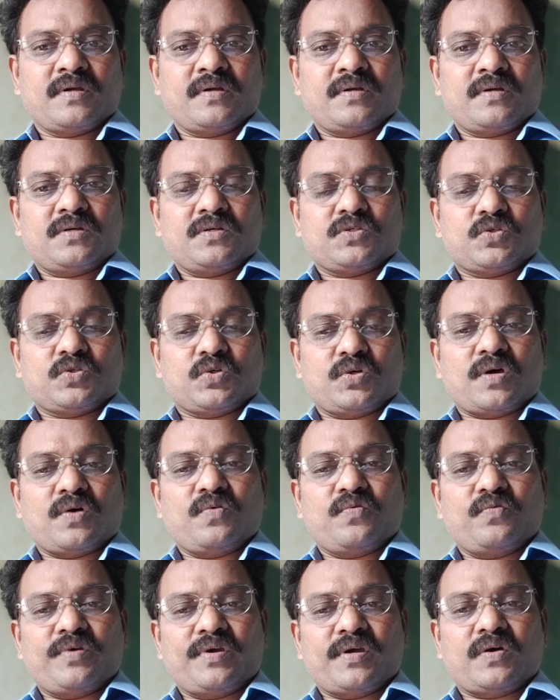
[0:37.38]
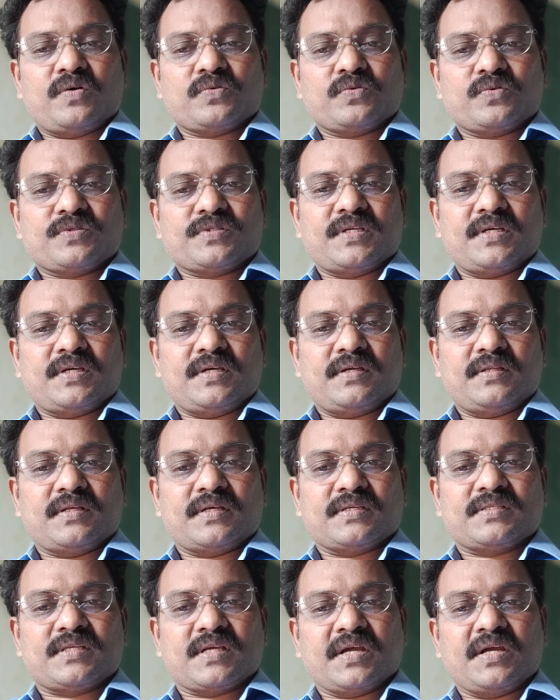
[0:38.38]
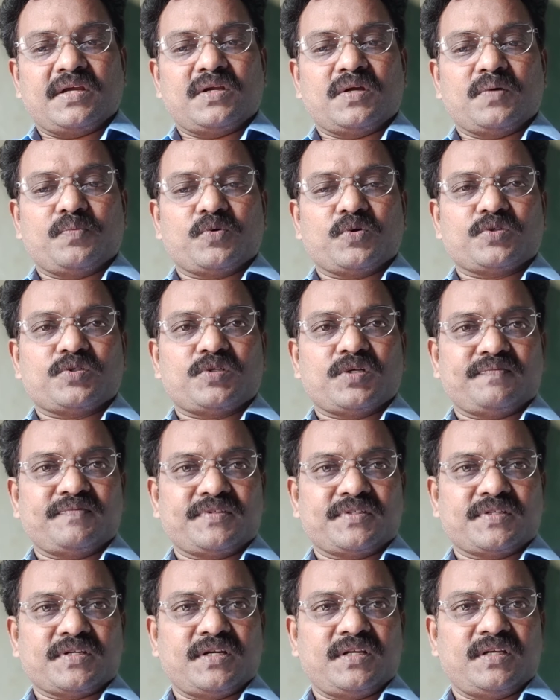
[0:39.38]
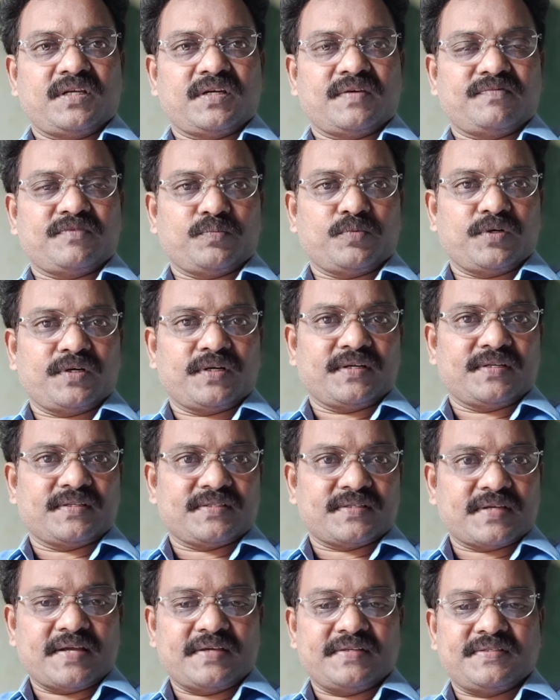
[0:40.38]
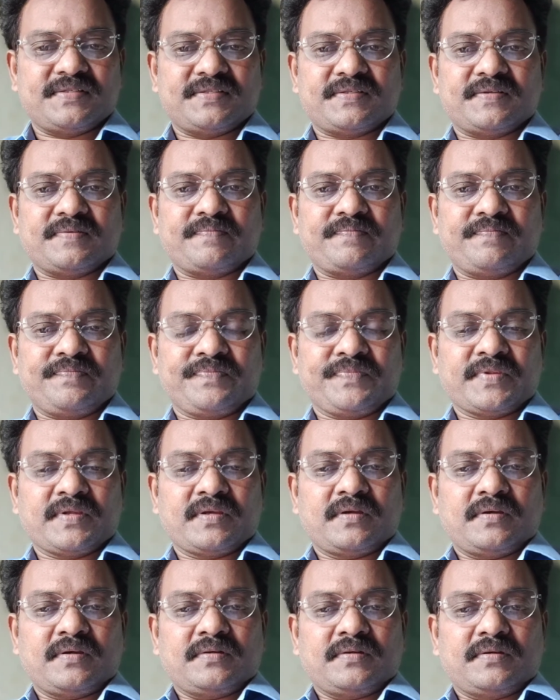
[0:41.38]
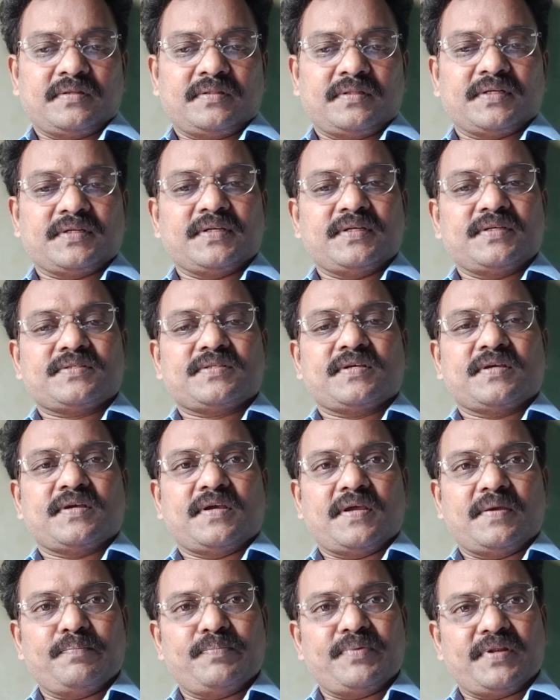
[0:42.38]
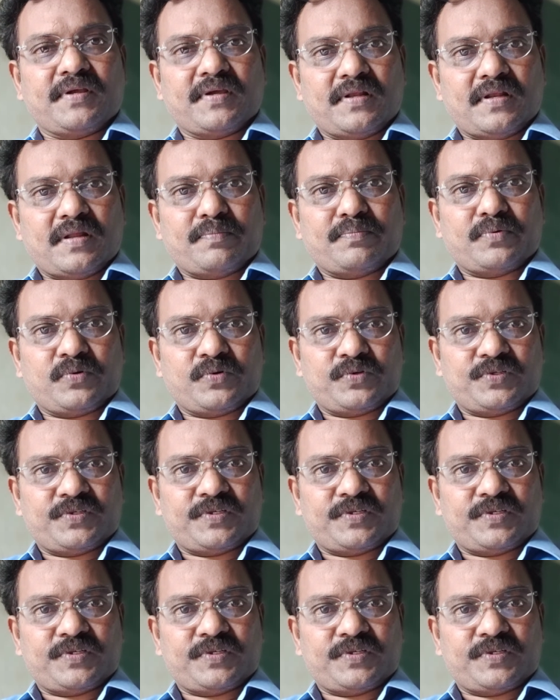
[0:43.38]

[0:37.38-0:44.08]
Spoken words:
So now we have to see the second approach of the study of the political science, that is empirical approach.